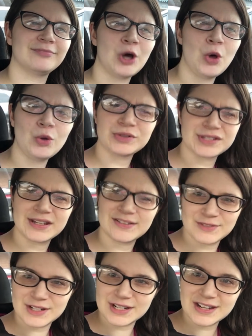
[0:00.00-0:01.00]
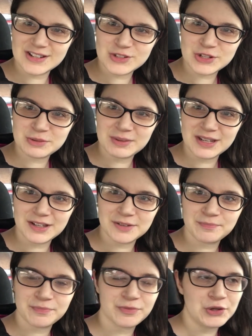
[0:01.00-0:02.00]
Kohl's gifted it to me
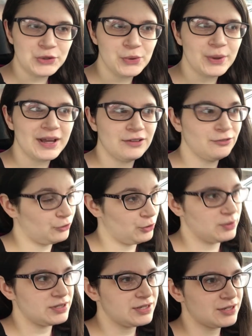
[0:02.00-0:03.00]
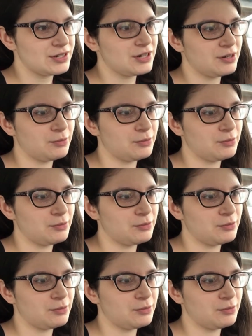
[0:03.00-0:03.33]
through Influenster,